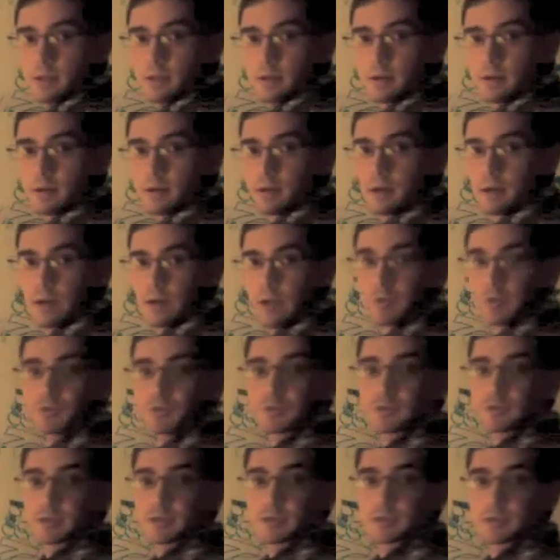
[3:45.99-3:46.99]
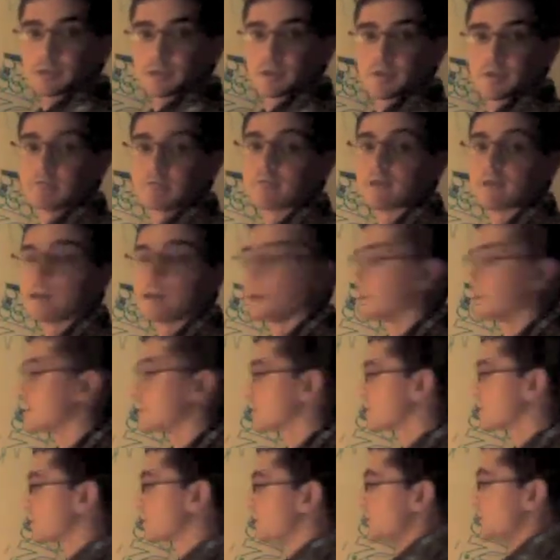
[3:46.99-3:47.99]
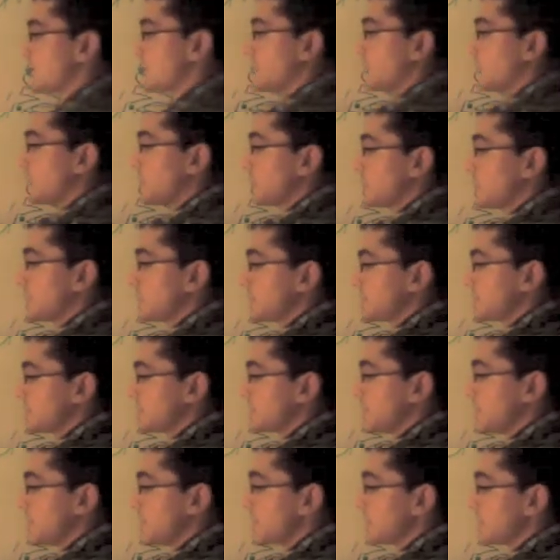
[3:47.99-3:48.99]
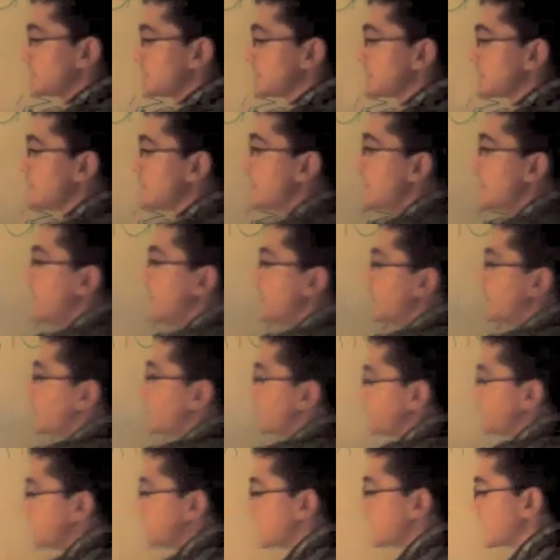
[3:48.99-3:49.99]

uh, entrance veins, the coronary sinus, and then the vena